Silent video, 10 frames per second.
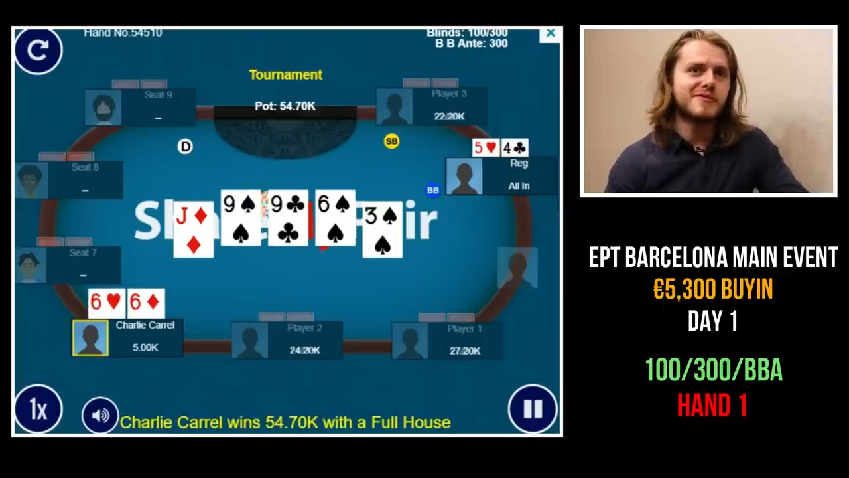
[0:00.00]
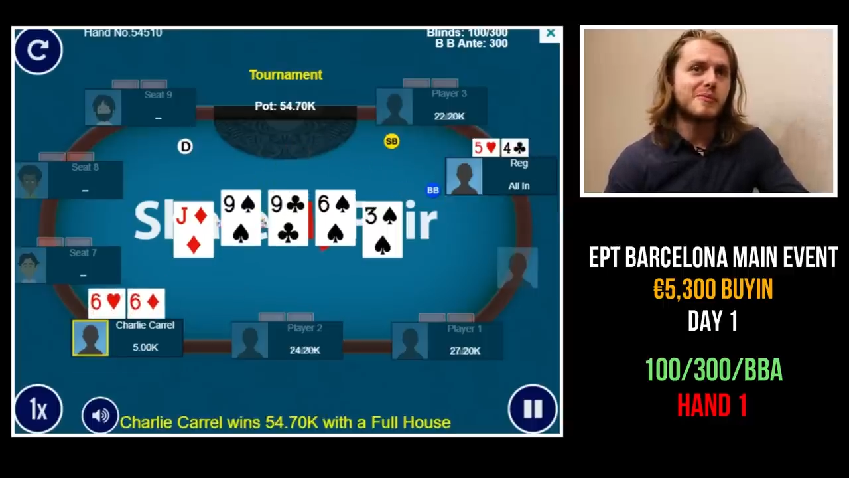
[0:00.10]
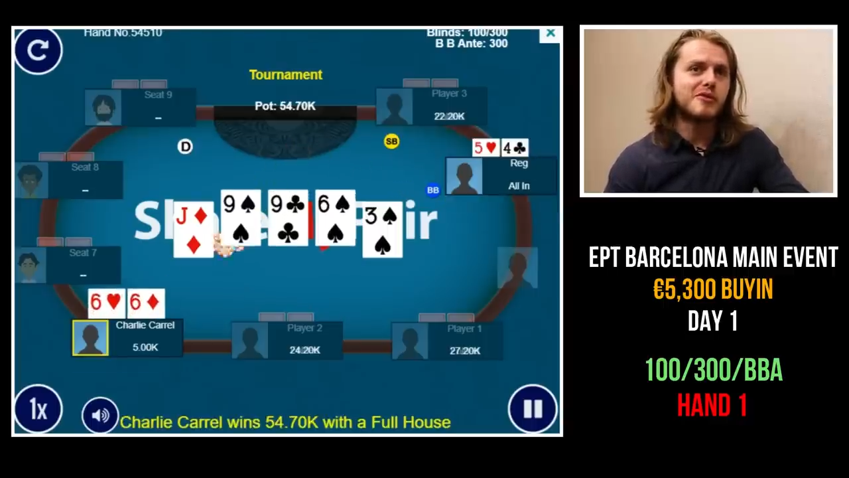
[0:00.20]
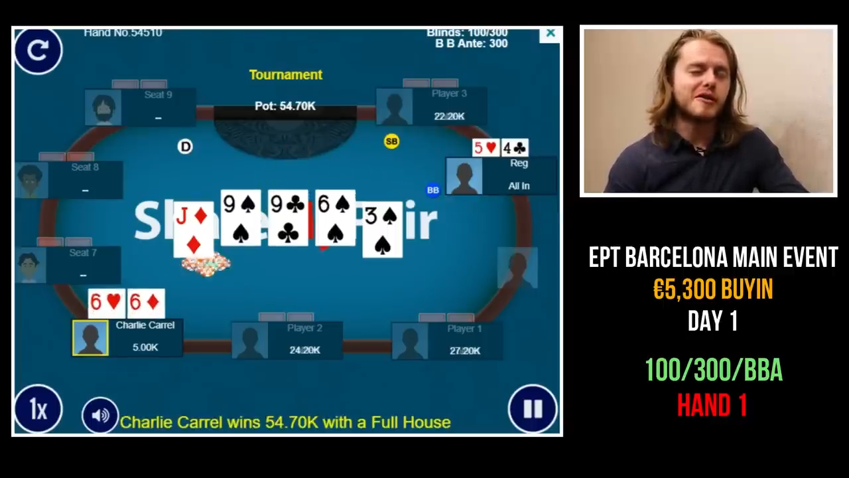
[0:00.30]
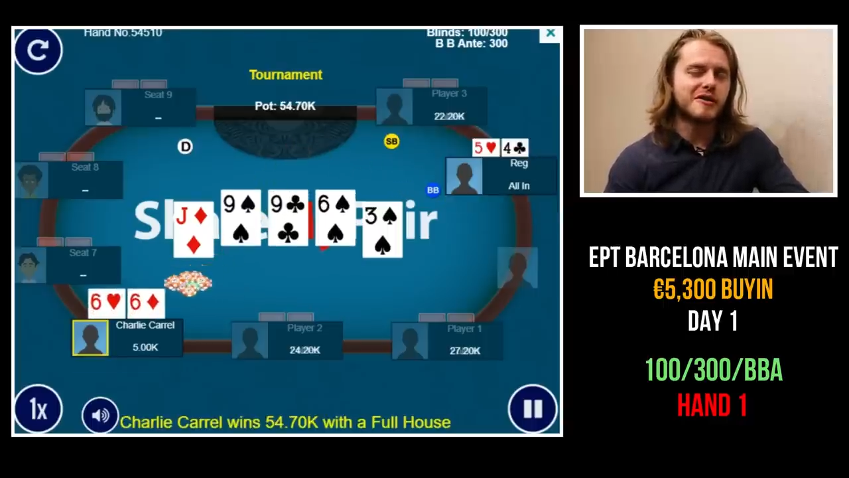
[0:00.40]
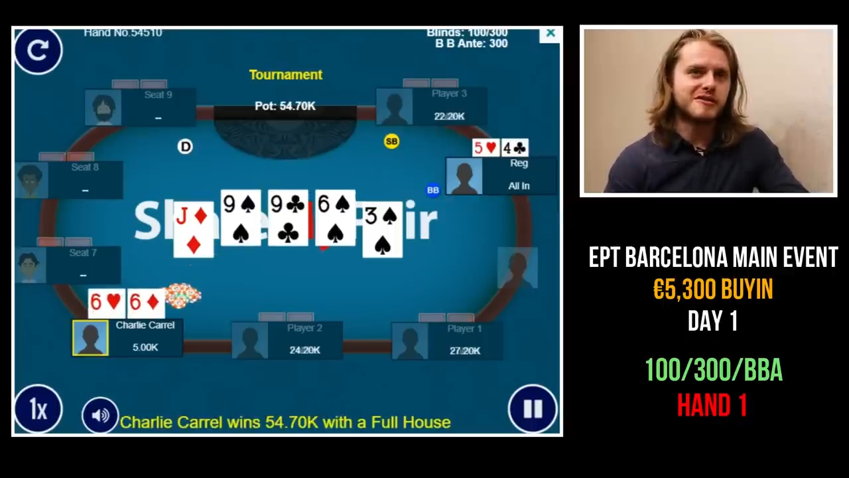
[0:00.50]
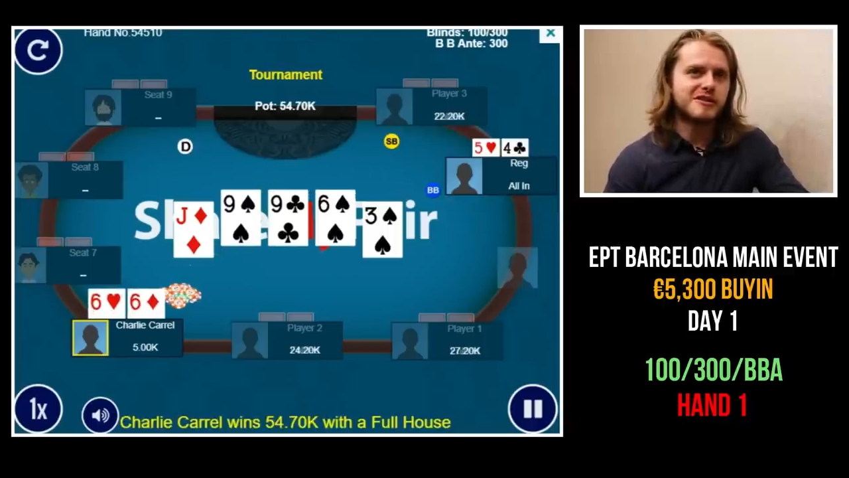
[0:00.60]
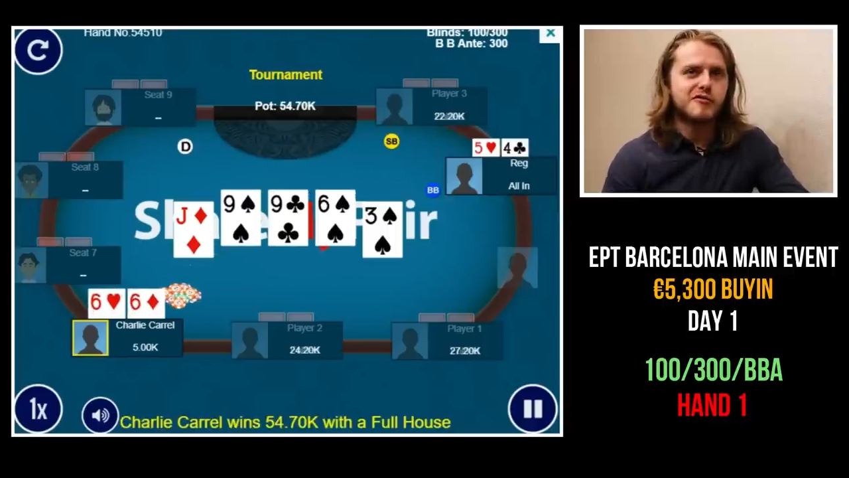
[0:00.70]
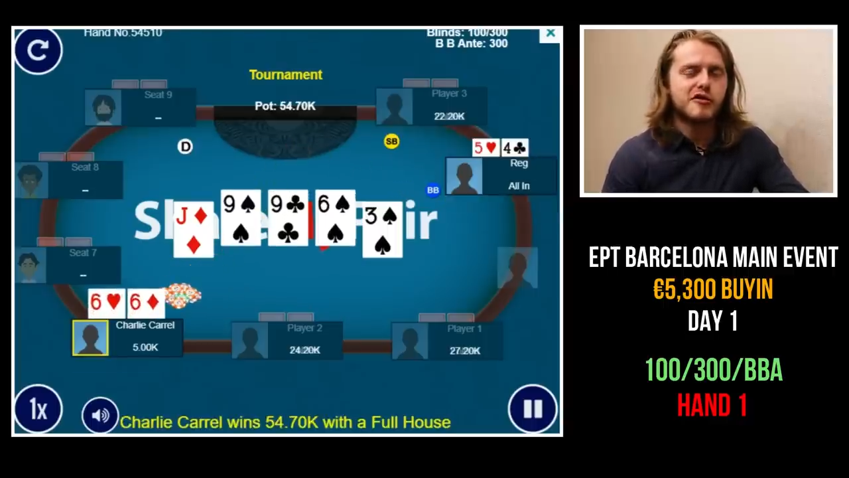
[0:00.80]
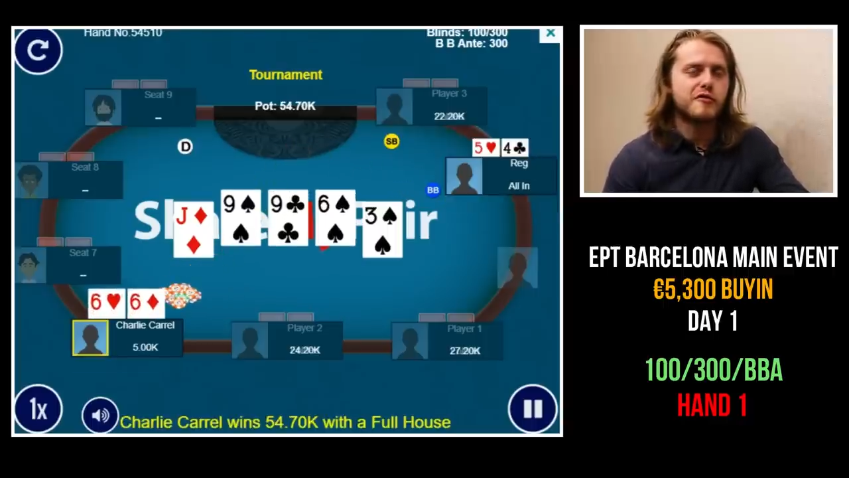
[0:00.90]
No blocker.
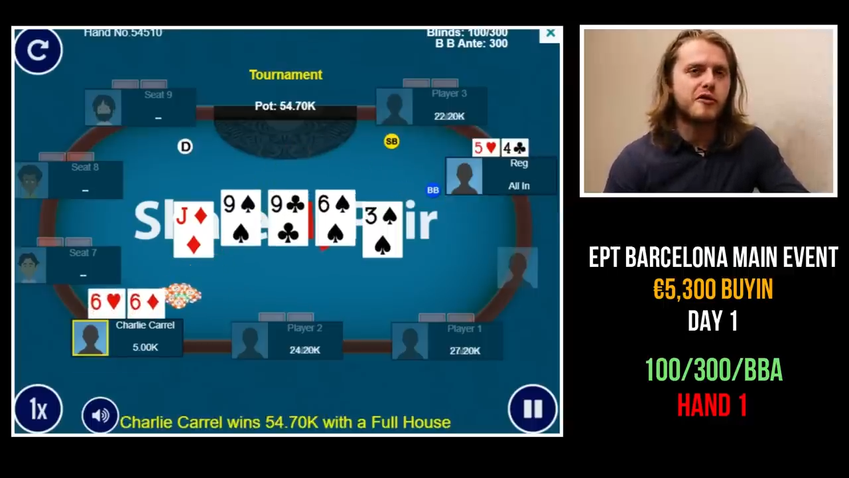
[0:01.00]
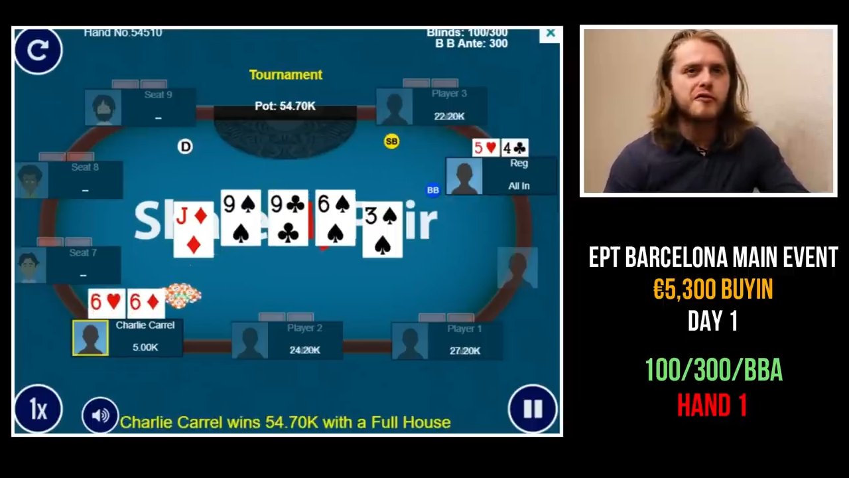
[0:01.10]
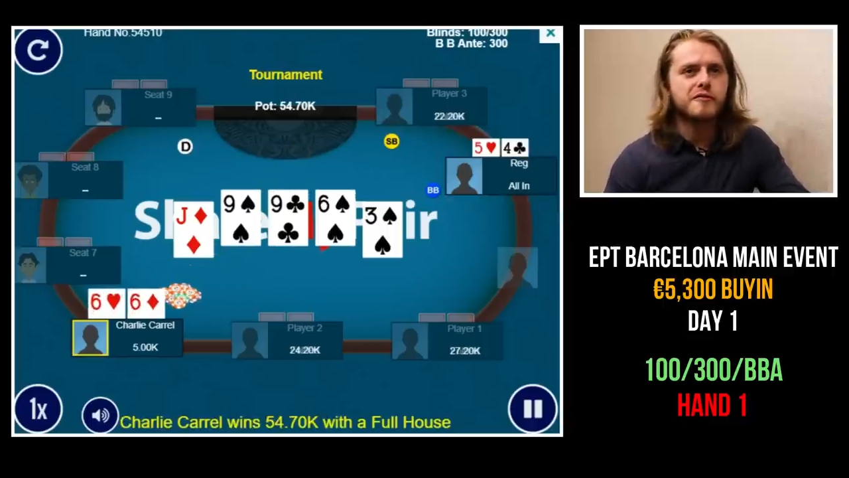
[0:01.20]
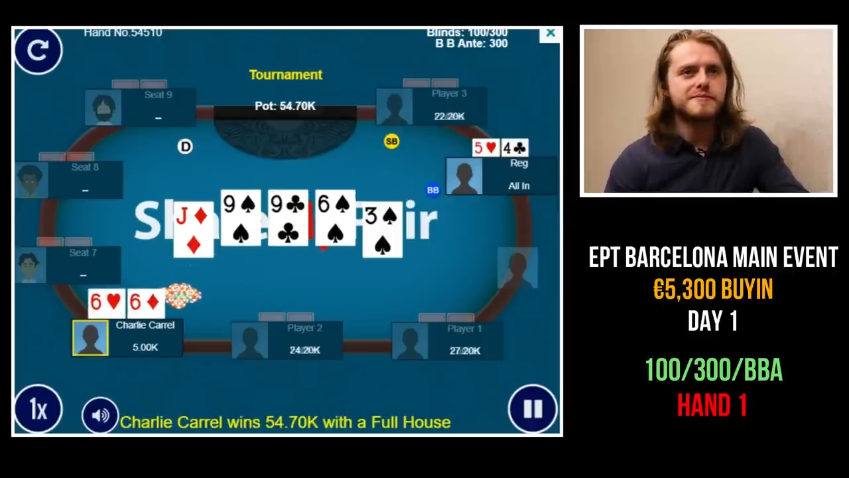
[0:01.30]
Just 5-4 off.